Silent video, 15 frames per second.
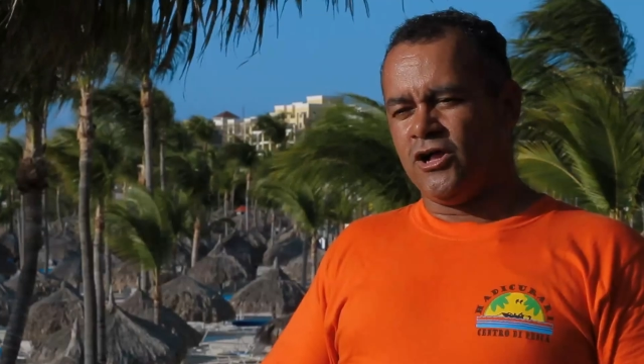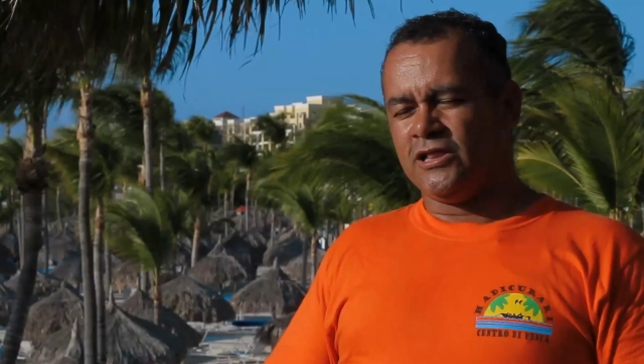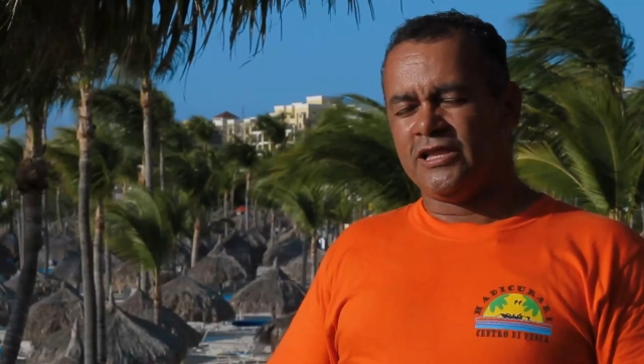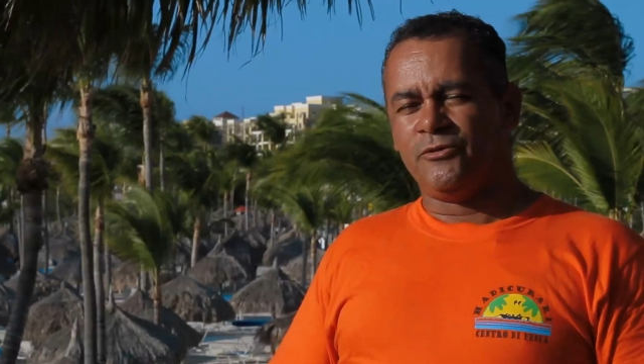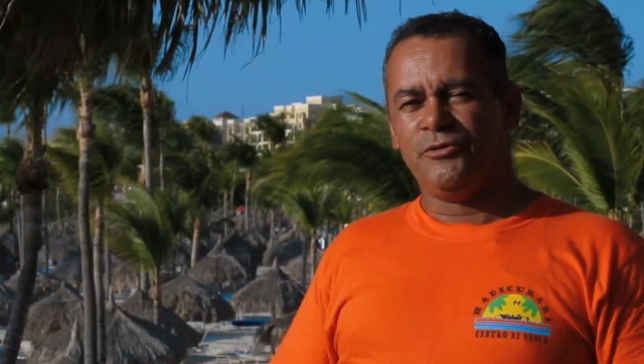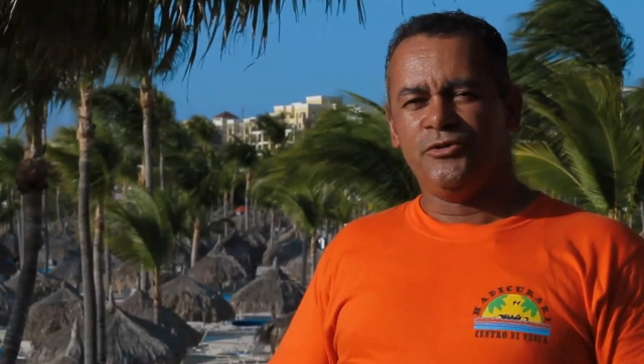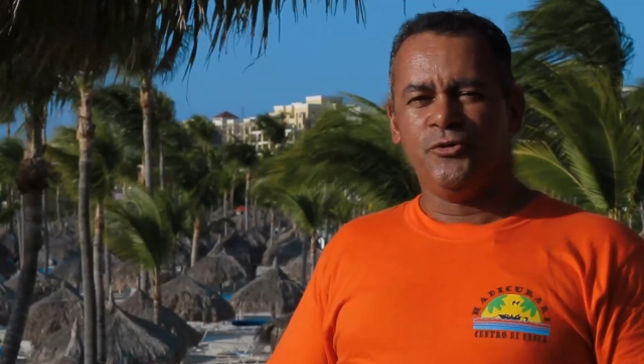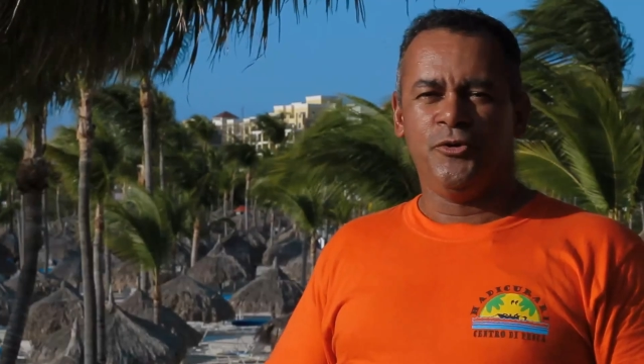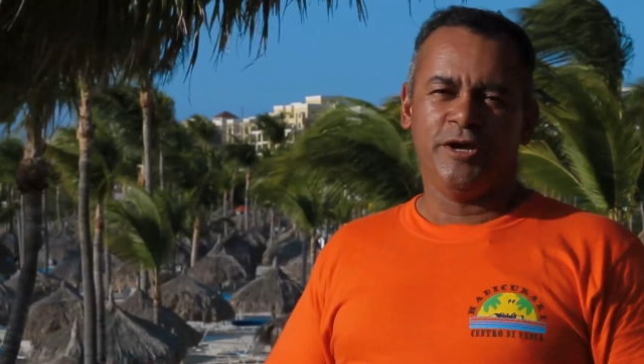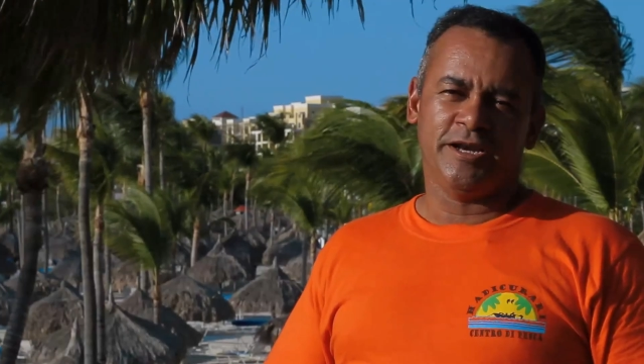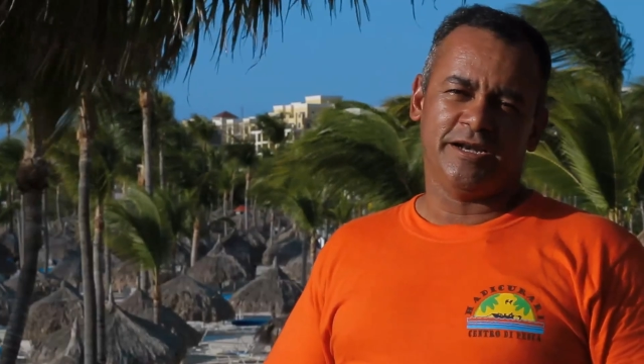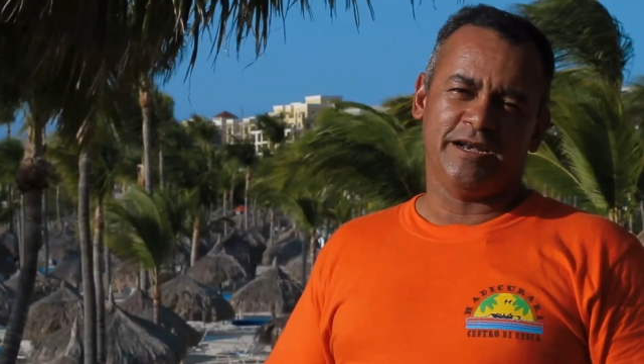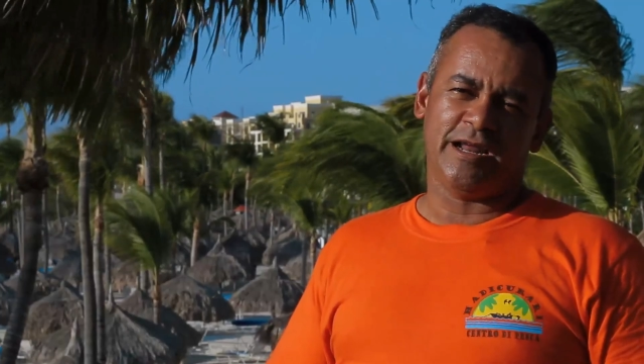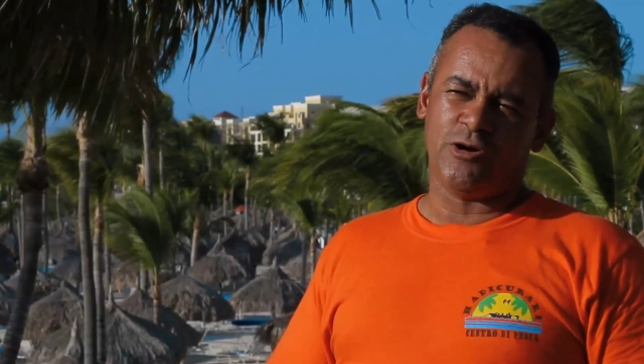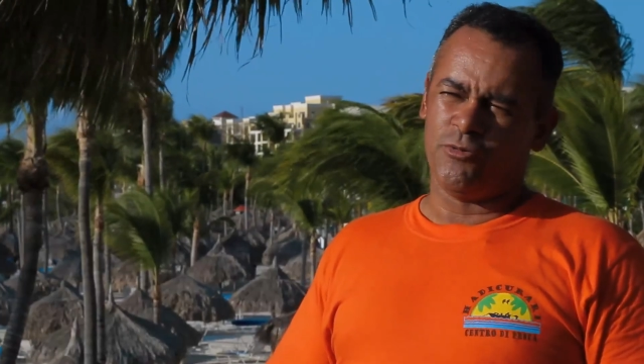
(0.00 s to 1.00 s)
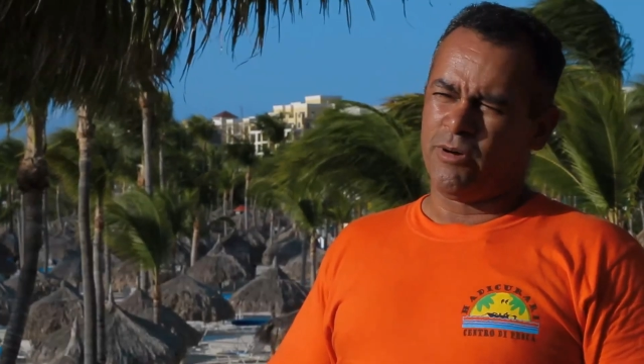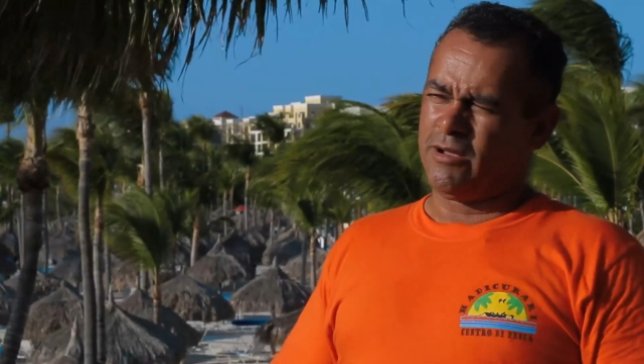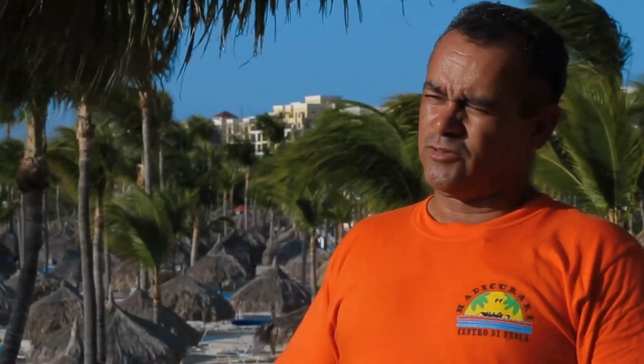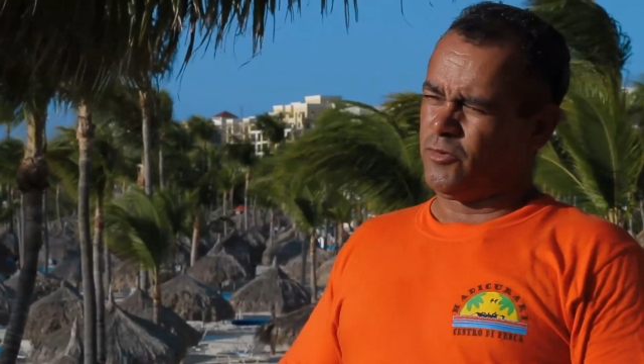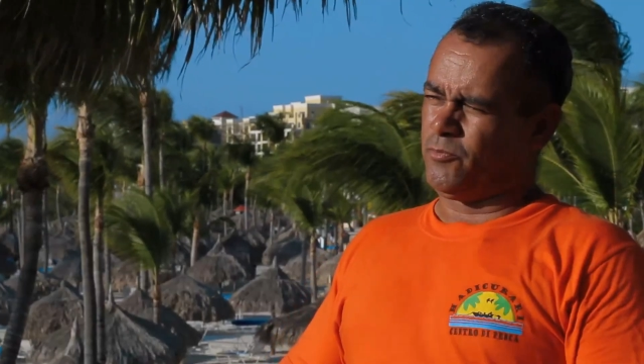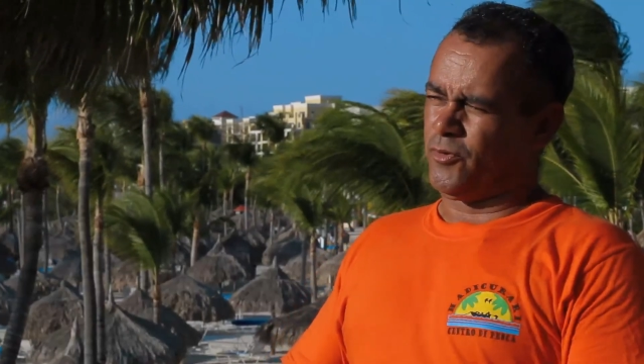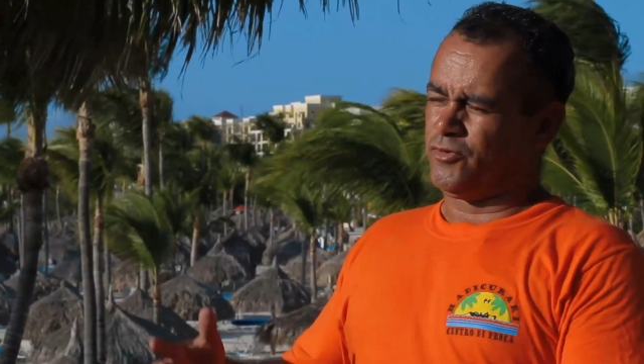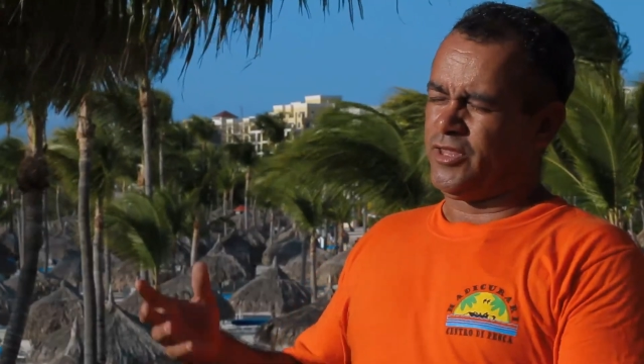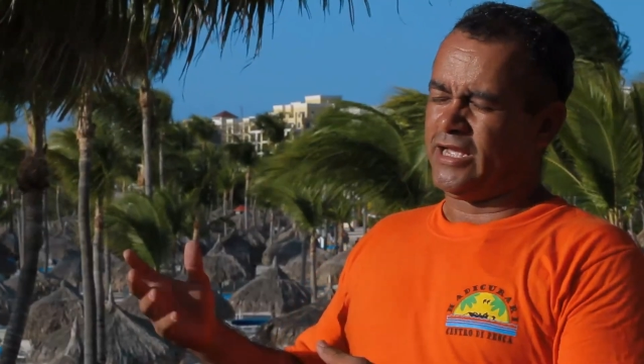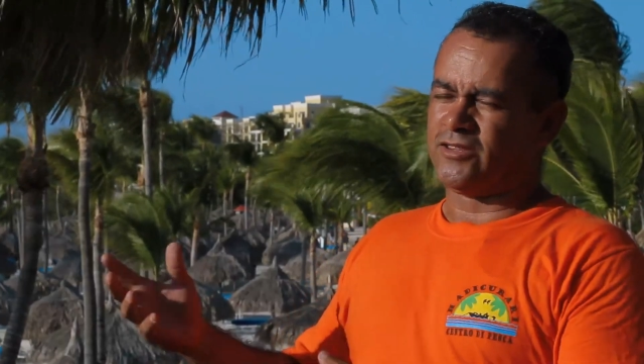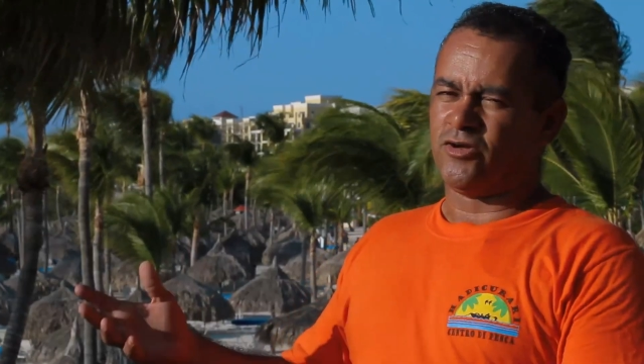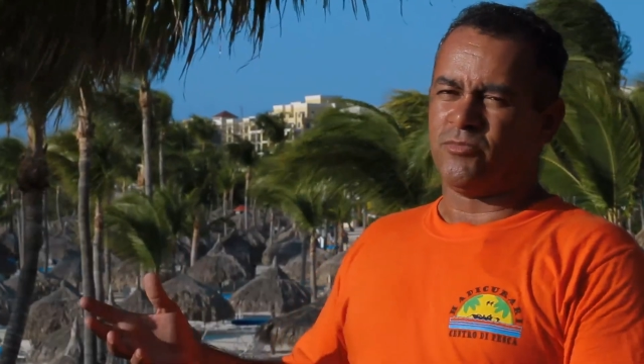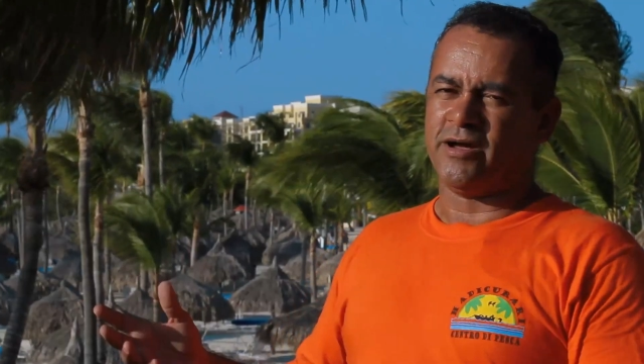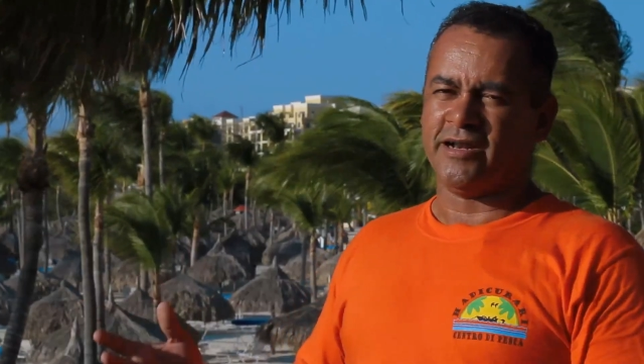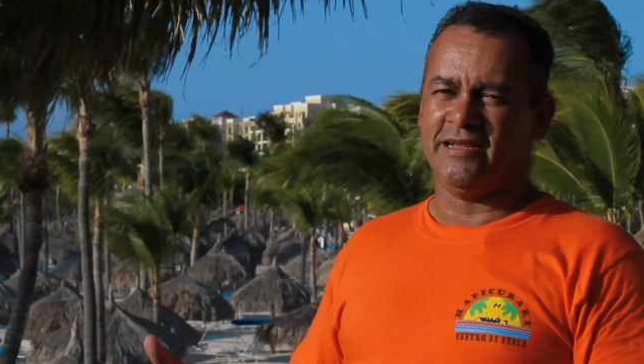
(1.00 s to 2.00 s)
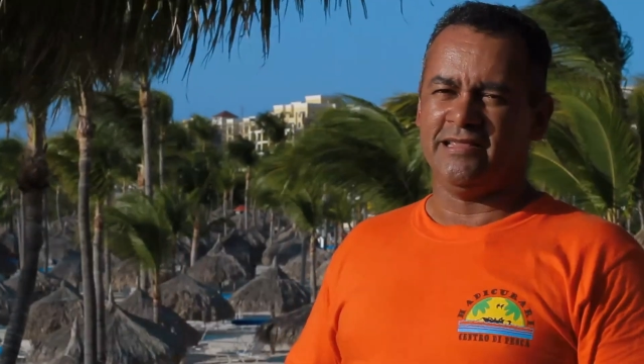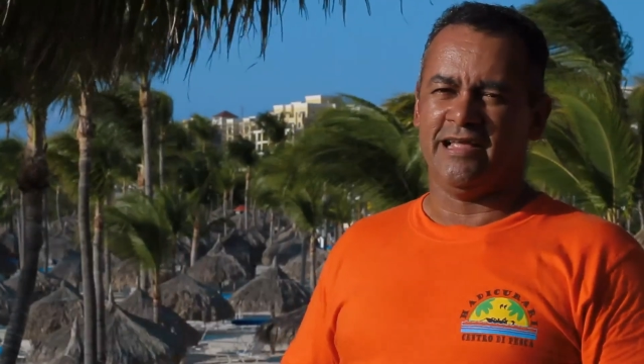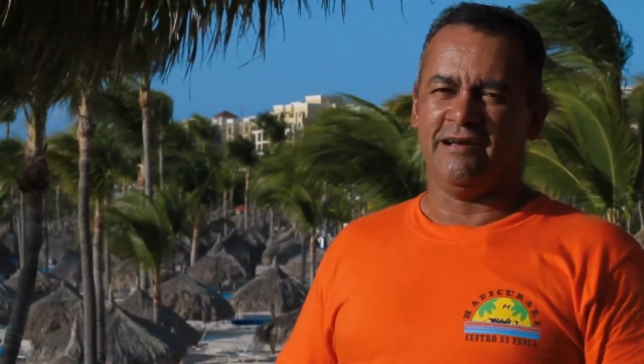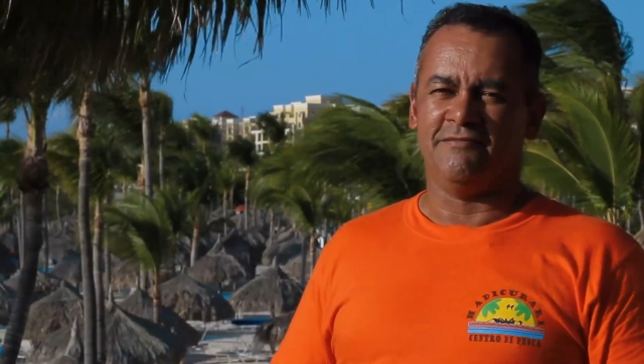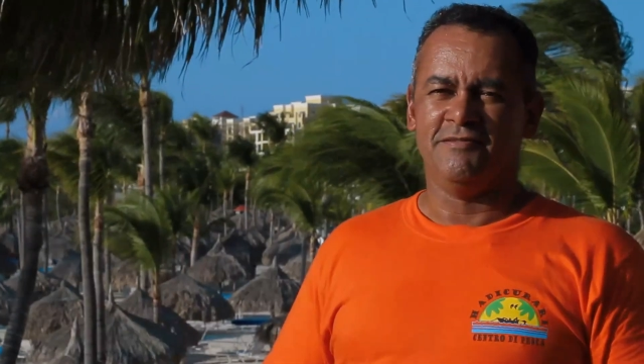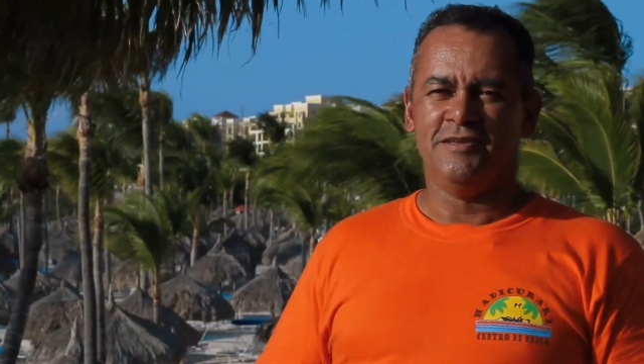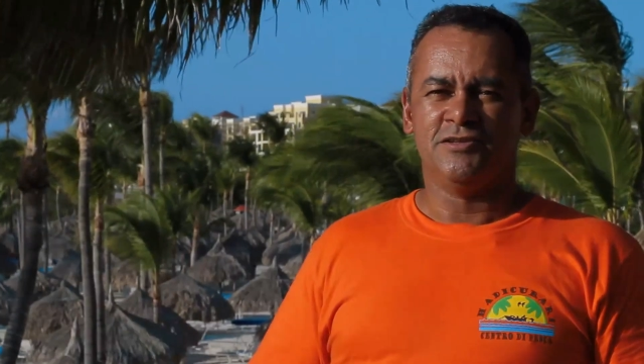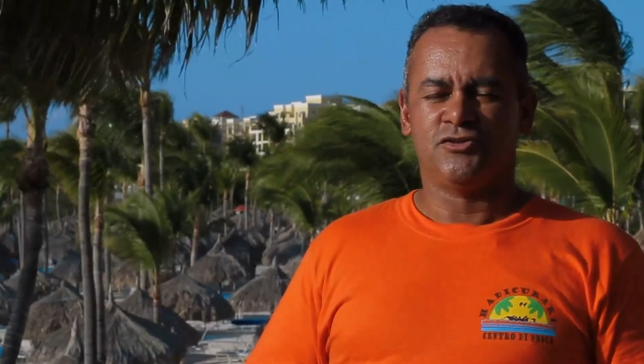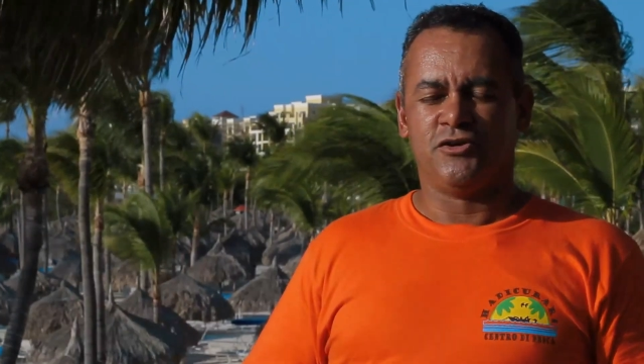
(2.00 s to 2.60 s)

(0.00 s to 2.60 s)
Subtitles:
all that we do here in Aruba to protect our marine life.